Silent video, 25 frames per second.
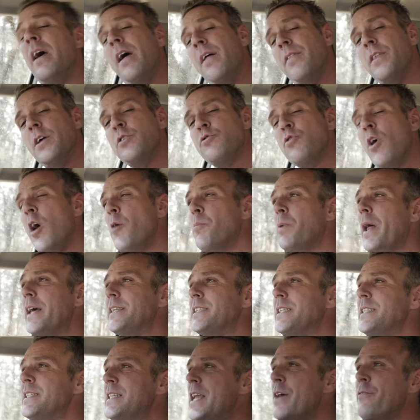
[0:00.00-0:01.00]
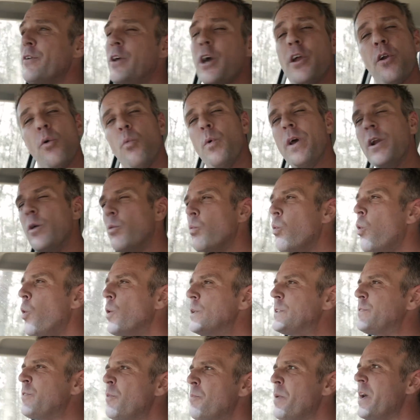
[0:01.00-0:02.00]
The Trailblazer is never going to win
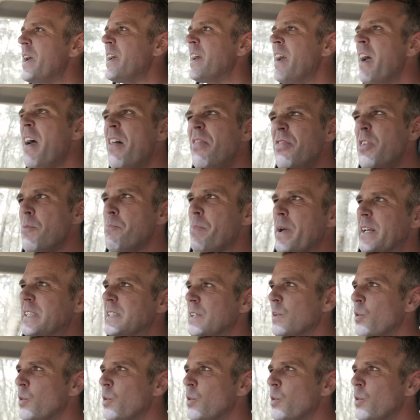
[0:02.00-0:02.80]
awards for being the best